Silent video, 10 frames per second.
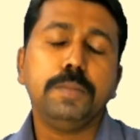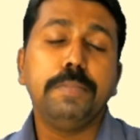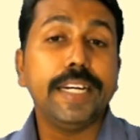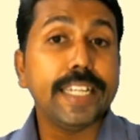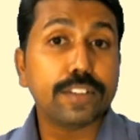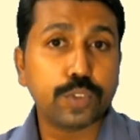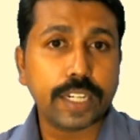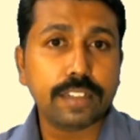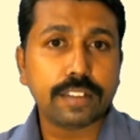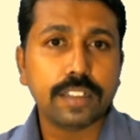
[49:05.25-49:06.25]
My dear
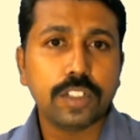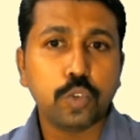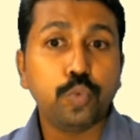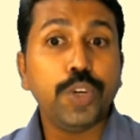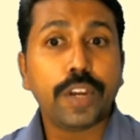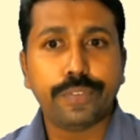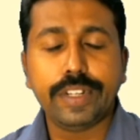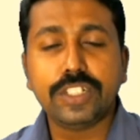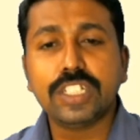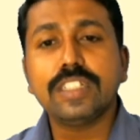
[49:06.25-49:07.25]
students, we are
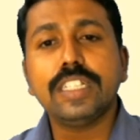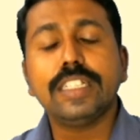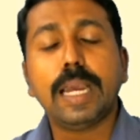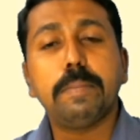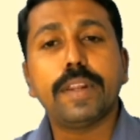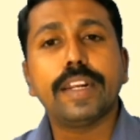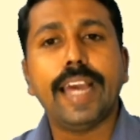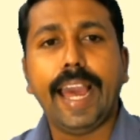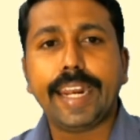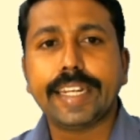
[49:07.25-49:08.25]
finishing the chapter
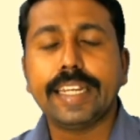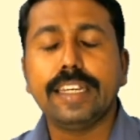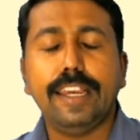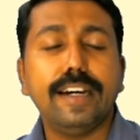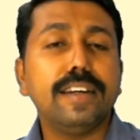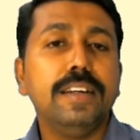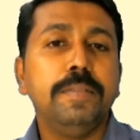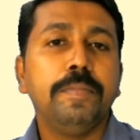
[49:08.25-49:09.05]
directing here.